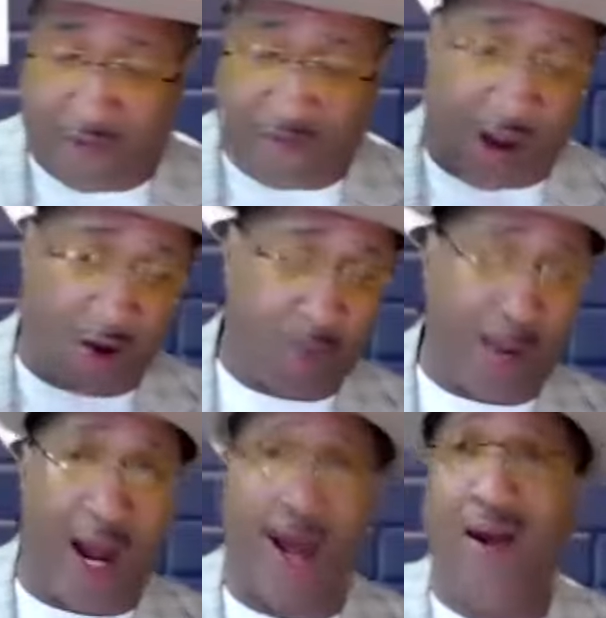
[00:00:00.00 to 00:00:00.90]
followed
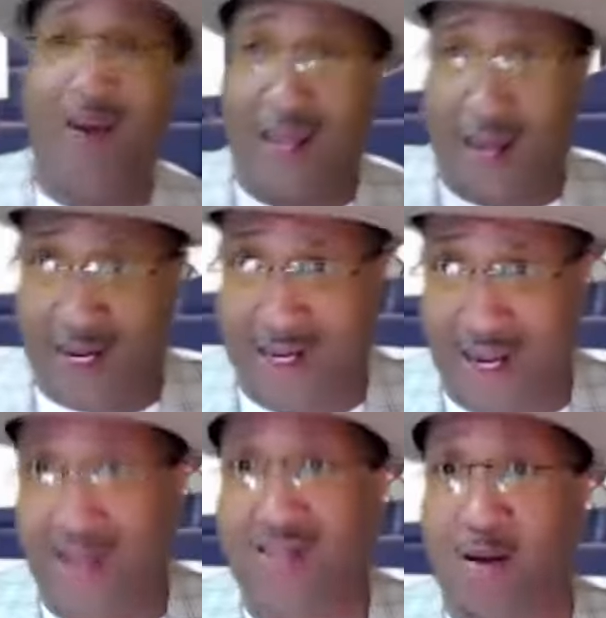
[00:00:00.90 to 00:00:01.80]
by the
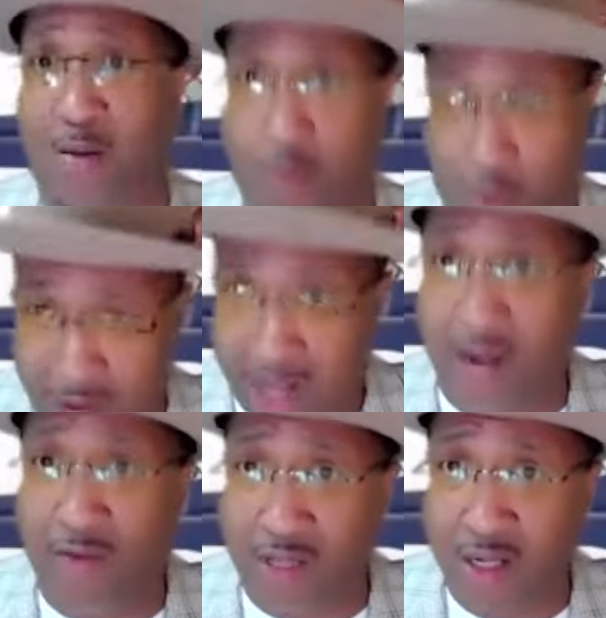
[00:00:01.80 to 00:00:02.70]
Atlanta
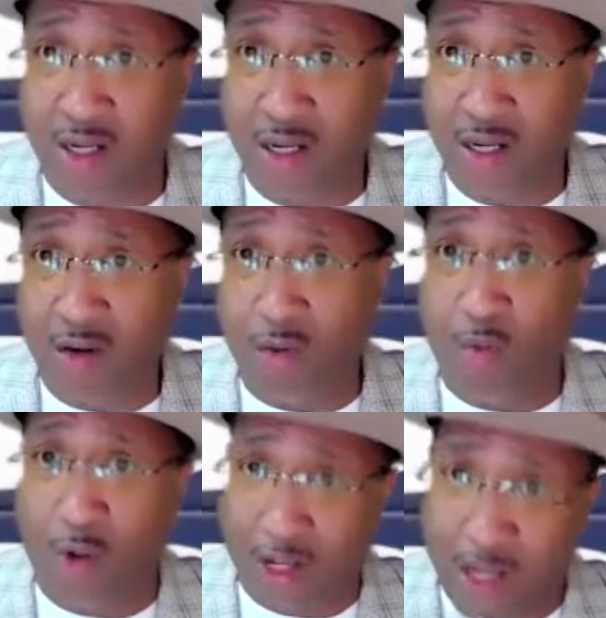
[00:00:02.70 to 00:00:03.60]
Braves
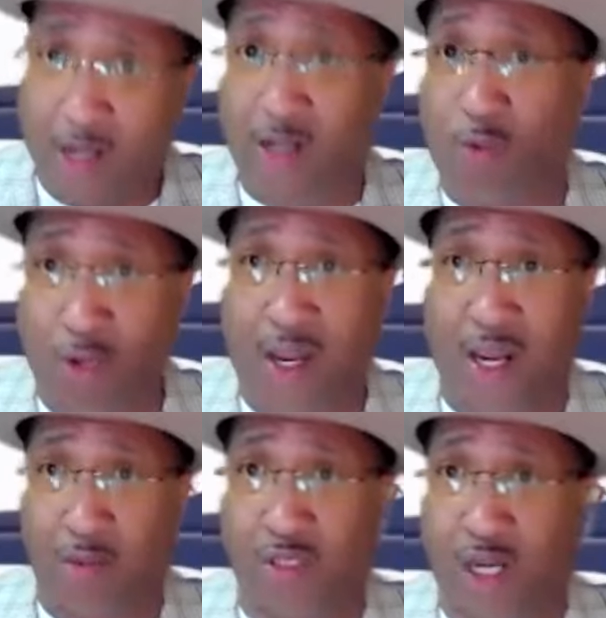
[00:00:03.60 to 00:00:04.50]
with another
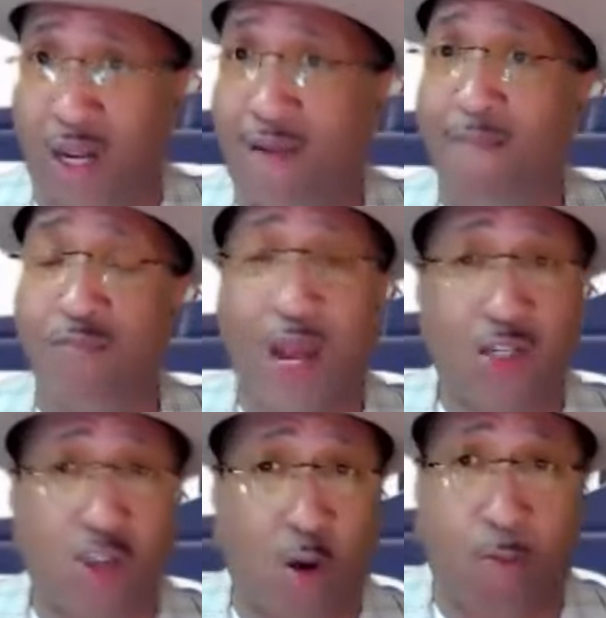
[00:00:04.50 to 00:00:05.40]
three-game stand.
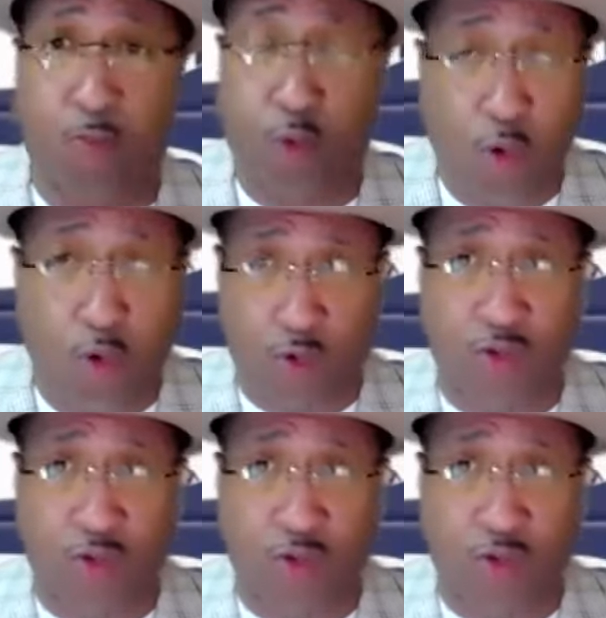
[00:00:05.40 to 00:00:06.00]
That's a brutal